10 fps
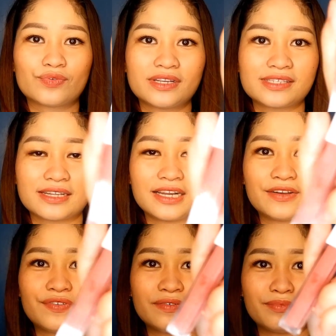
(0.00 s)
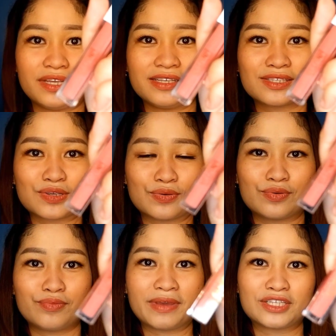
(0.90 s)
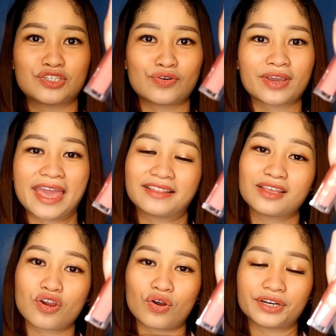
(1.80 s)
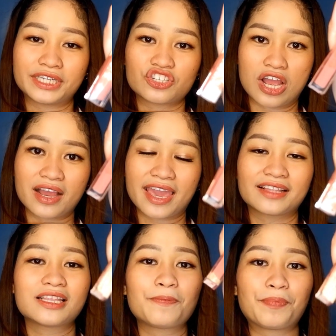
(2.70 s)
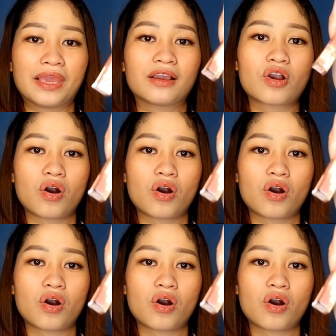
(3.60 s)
This one is the Love in Bliss. So, medyo candy color siya. Candy pink